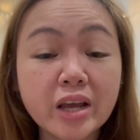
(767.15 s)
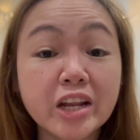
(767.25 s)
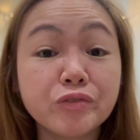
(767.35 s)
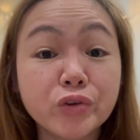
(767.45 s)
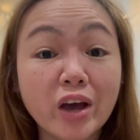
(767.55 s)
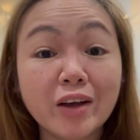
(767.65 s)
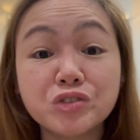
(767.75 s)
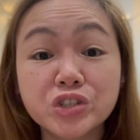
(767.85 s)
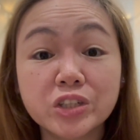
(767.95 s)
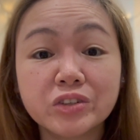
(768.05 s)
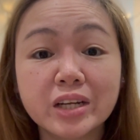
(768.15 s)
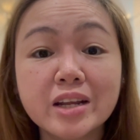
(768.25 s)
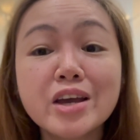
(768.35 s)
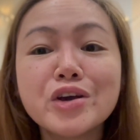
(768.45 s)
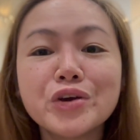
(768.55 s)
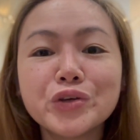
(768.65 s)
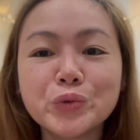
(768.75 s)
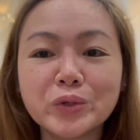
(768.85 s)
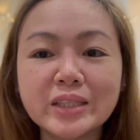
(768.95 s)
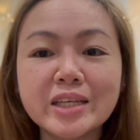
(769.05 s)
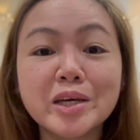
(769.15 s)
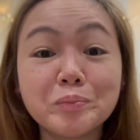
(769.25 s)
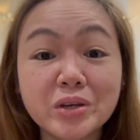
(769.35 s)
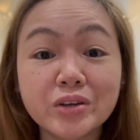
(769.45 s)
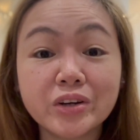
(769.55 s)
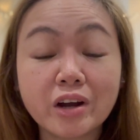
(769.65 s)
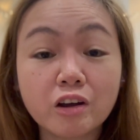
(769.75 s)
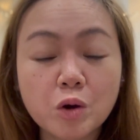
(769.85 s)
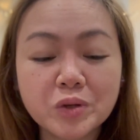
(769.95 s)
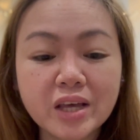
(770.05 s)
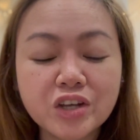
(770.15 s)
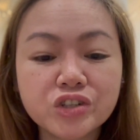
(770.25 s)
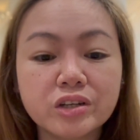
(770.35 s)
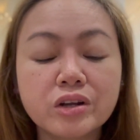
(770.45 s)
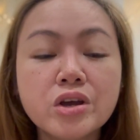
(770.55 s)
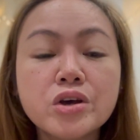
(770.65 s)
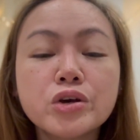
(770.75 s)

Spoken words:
And if you have children, you will need a bigger accommodation.